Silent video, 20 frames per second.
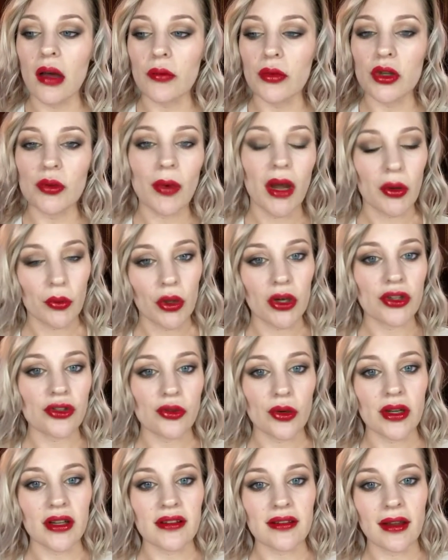you might want to
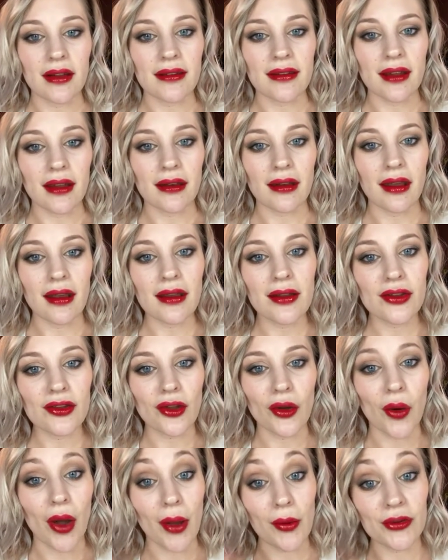join us on Sunday.
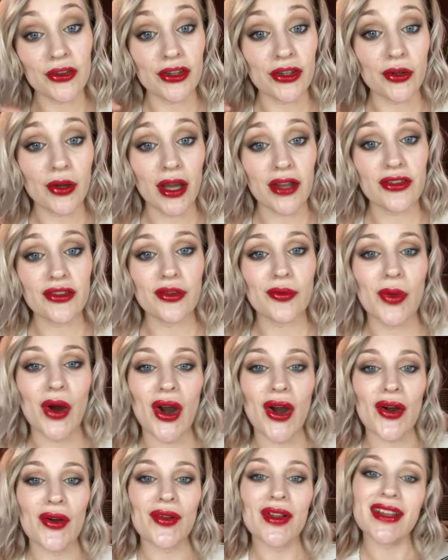So I will see you guys
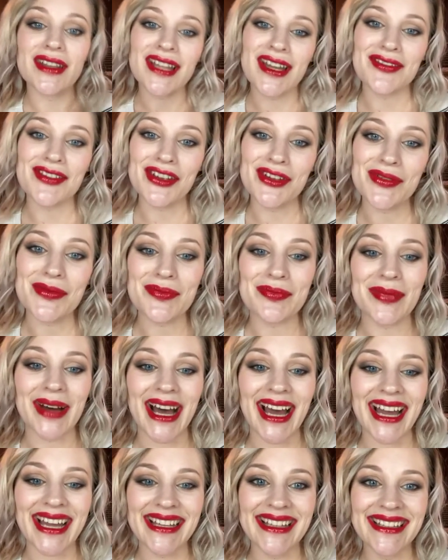tomorrow. Love you.
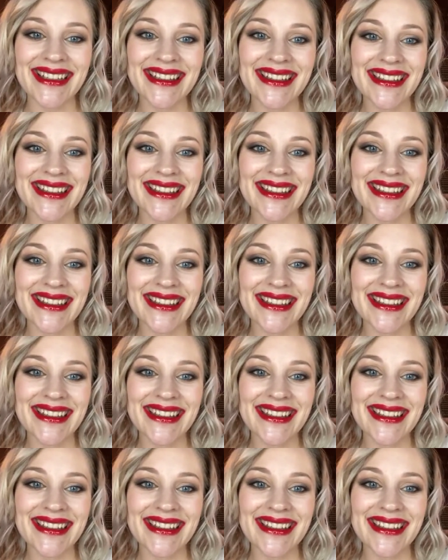Bye.